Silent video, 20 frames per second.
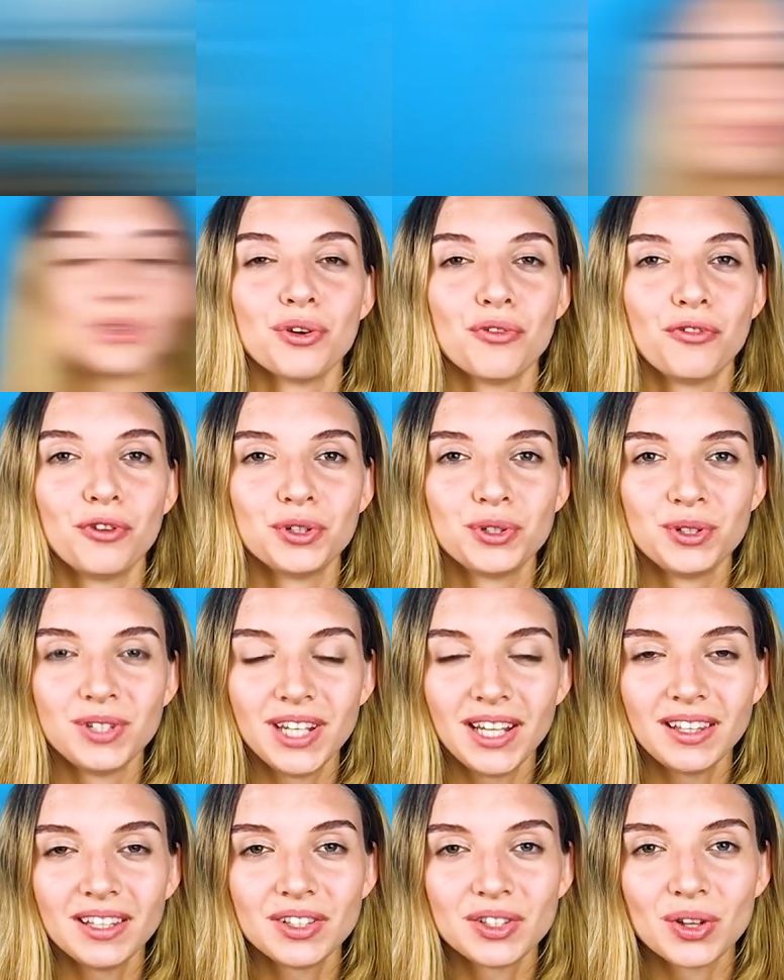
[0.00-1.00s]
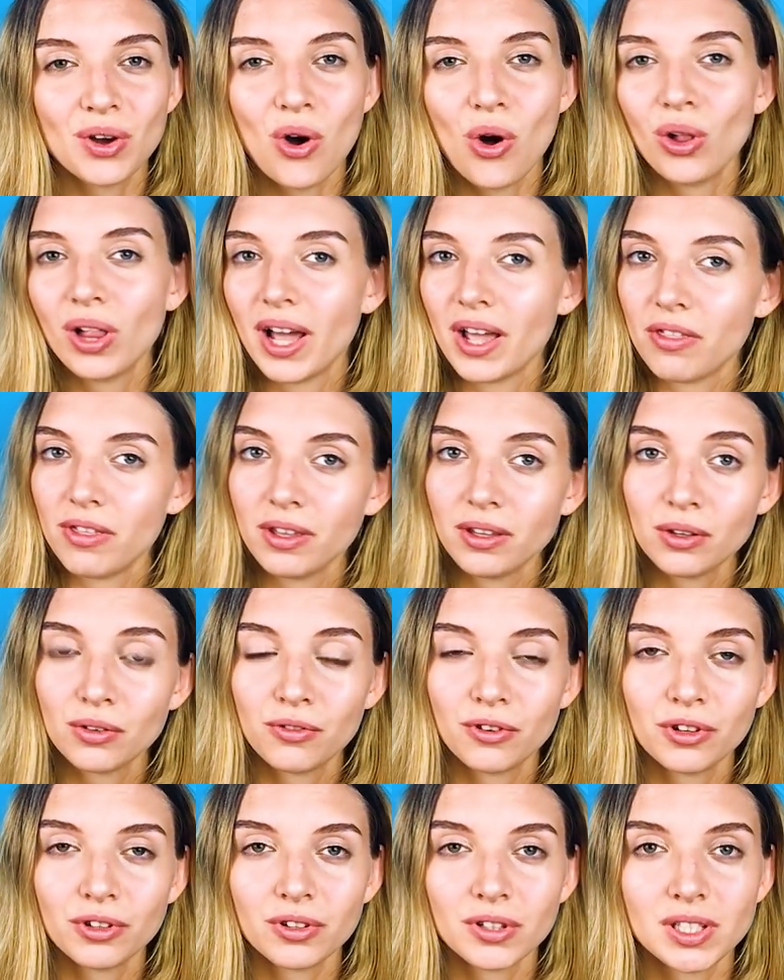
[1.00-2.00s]
So for today that's all. I thank
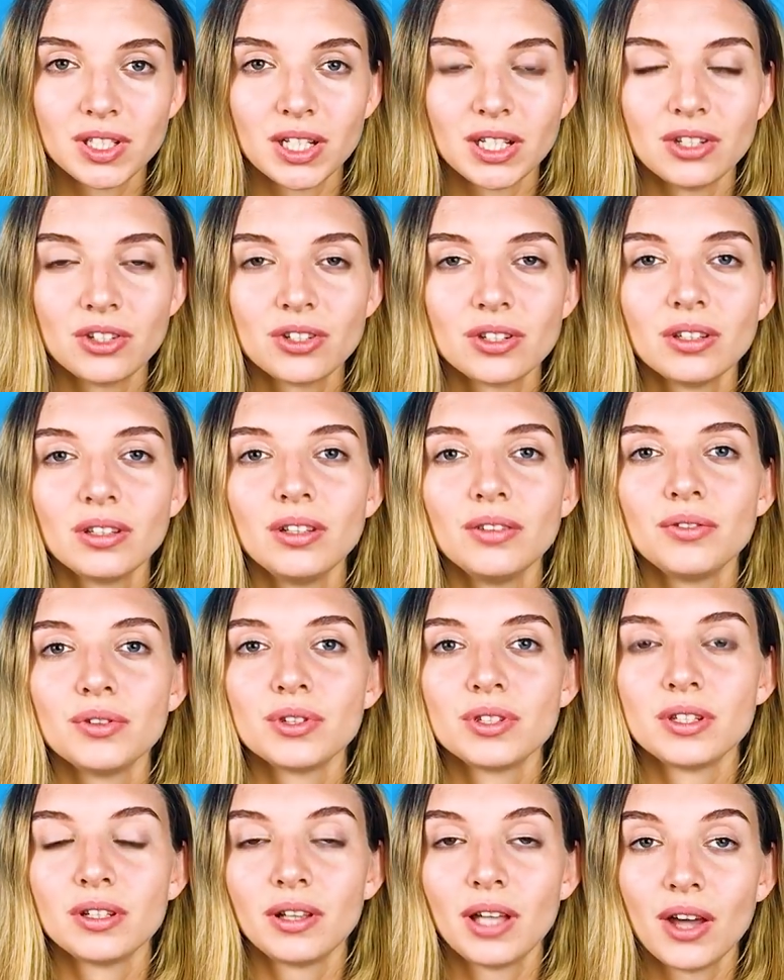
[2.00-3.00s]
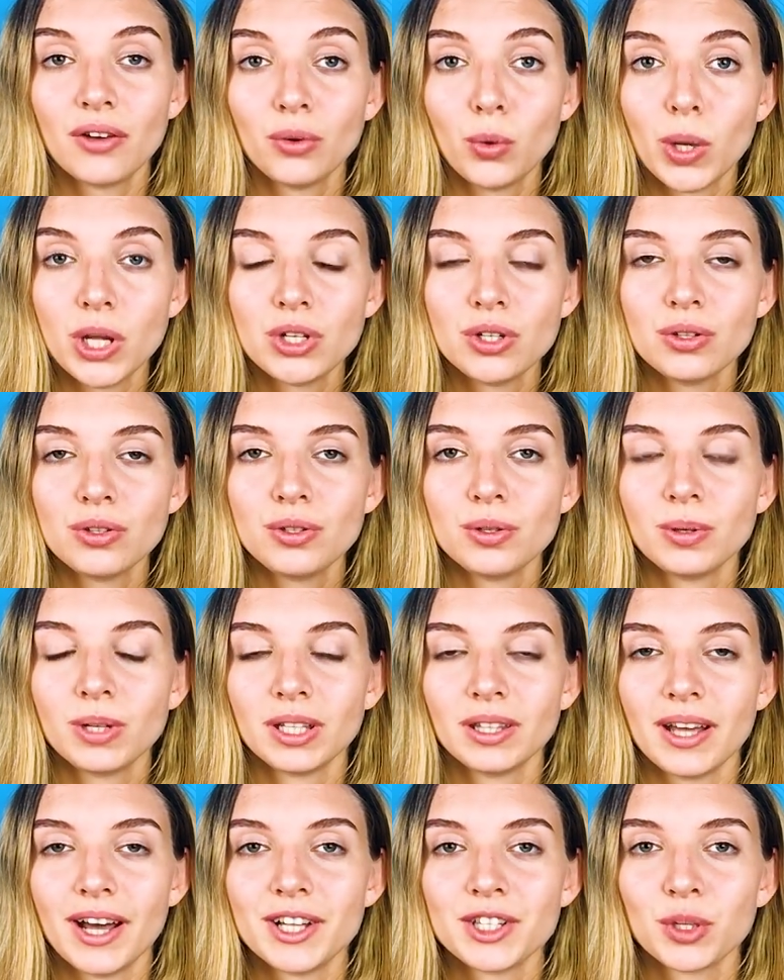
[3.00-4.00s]
you for your attention. If you still have questions, you
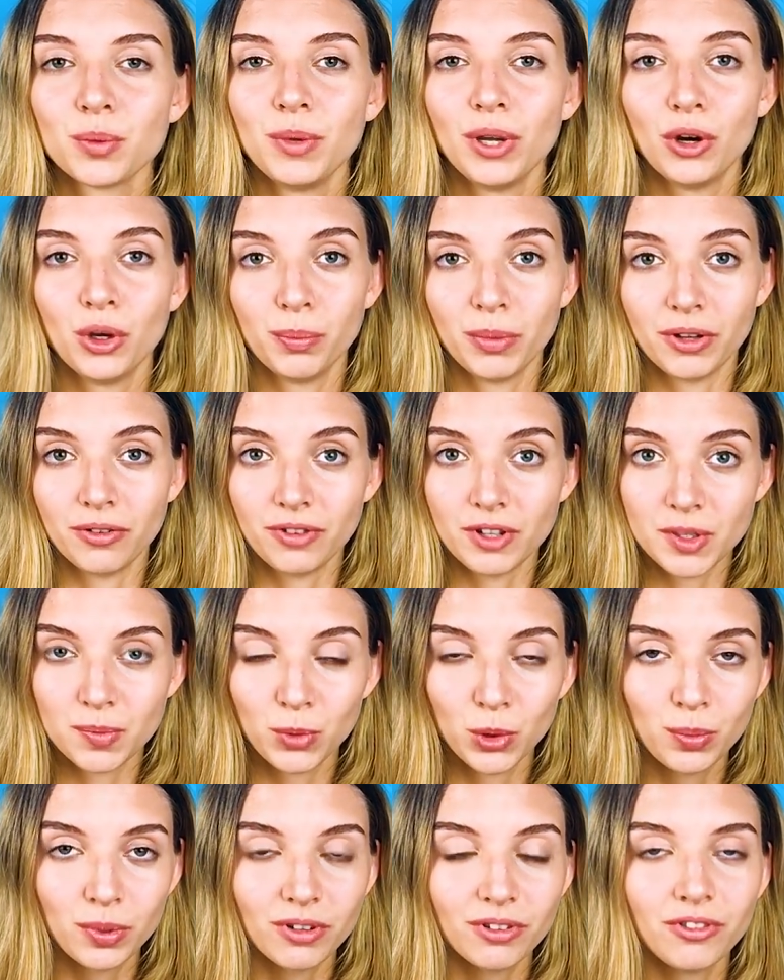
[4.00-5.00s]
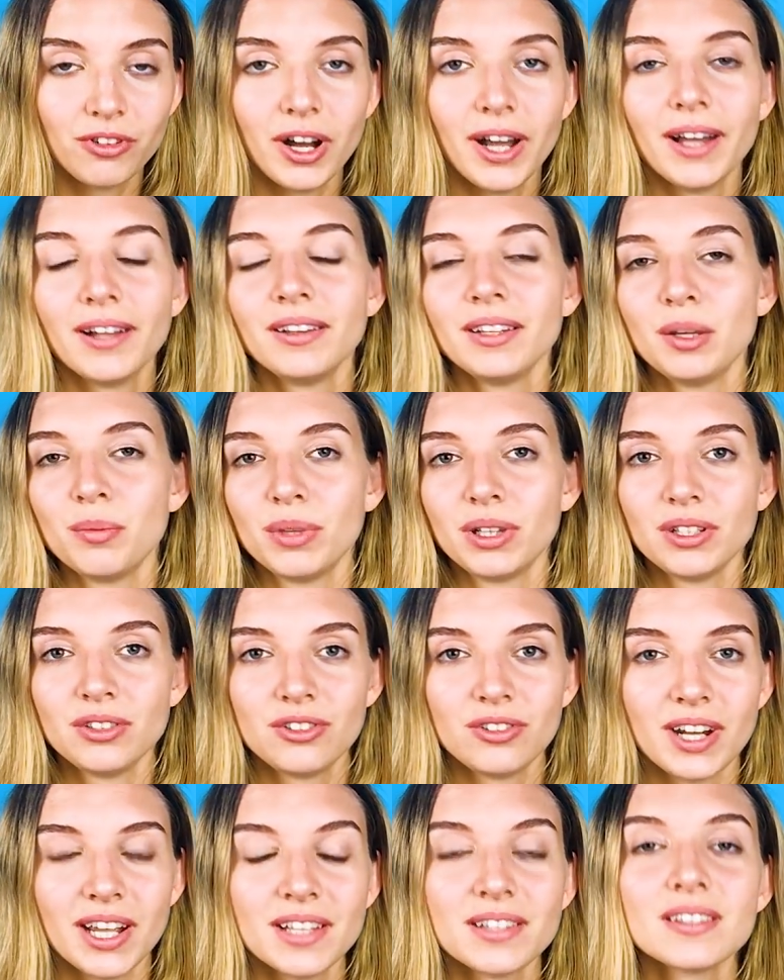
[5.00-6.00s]
can ask me on my Facebook profile, email
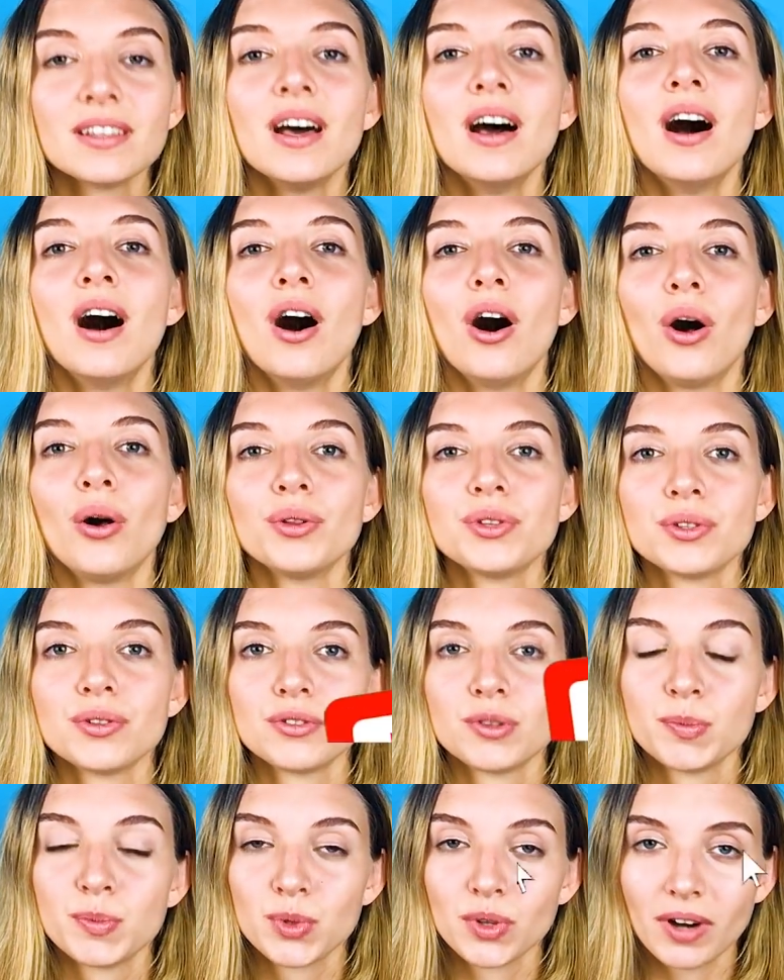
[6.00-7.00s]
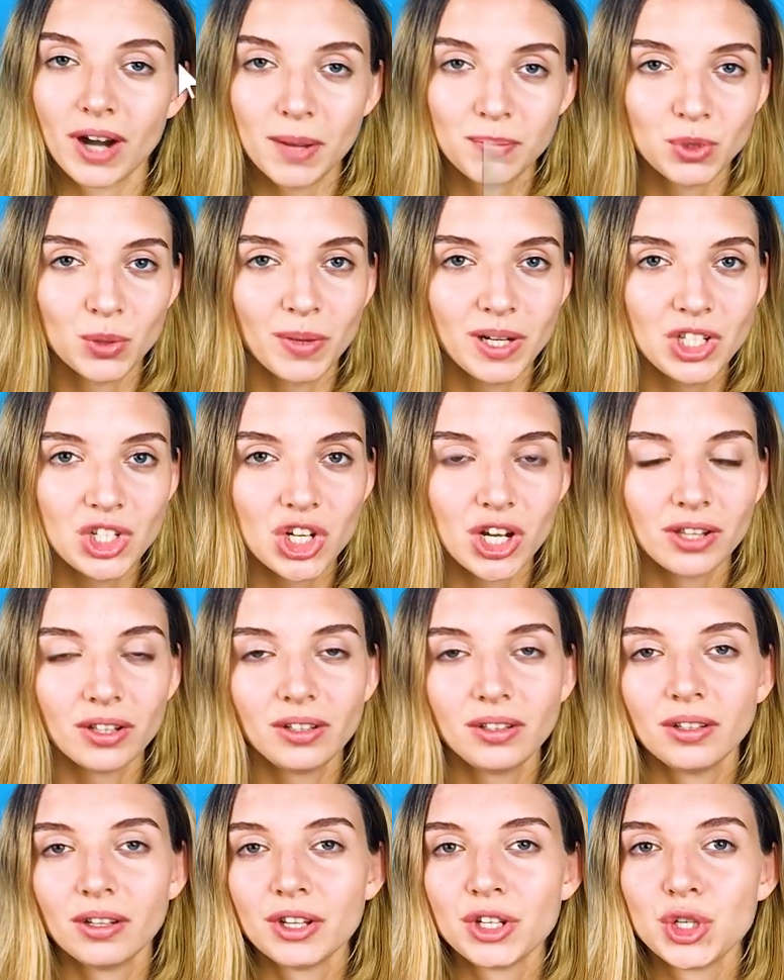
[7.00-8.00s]
address. Also subscribe to my
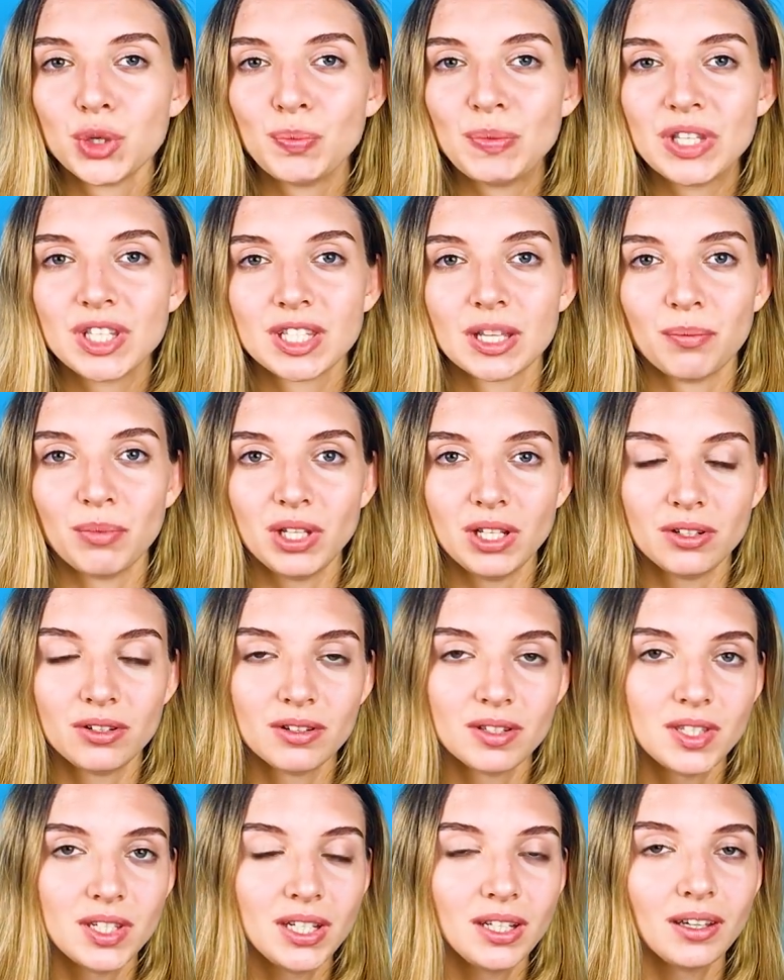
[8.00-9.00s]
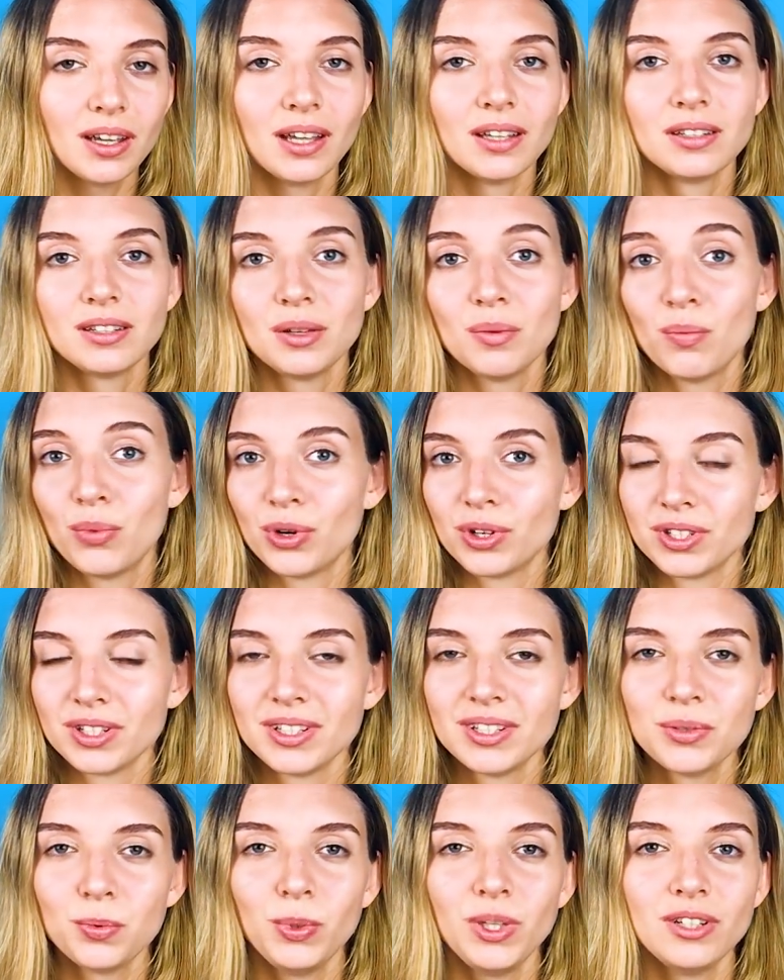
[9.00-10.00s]
channel not to miss some interesting and
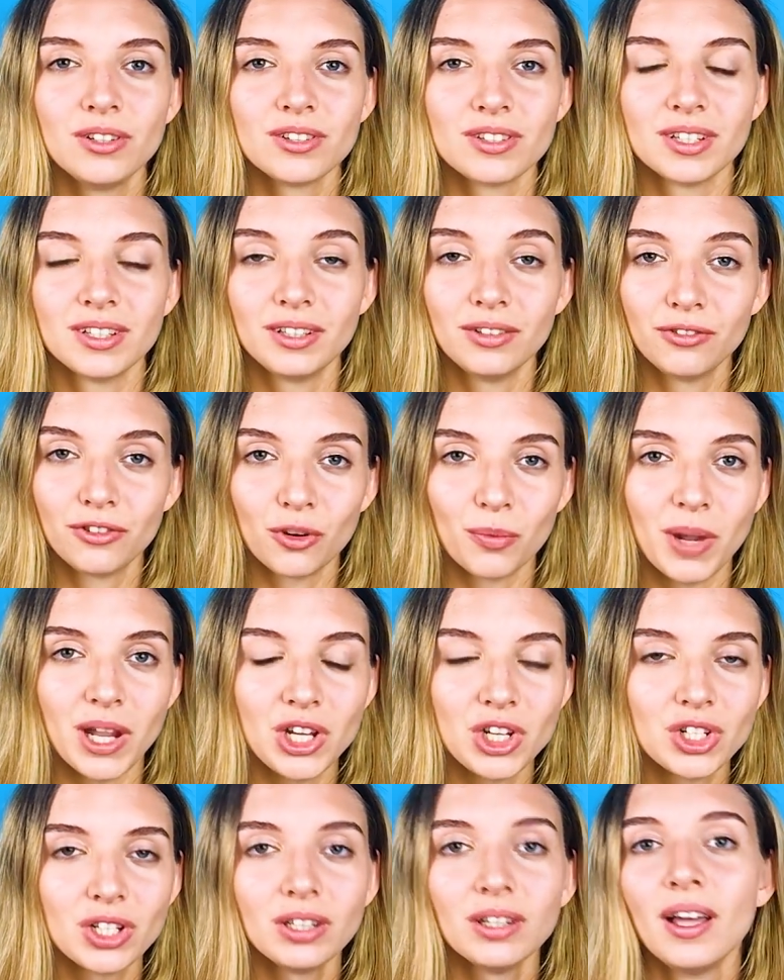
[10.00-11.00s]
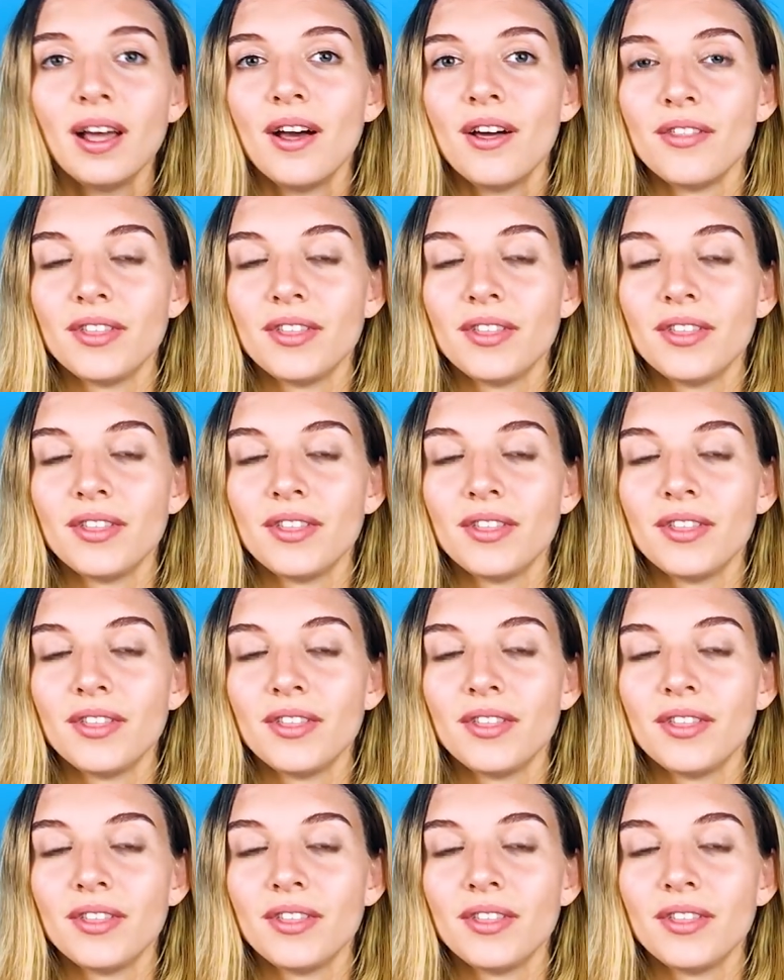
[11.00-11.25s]
important videos and information.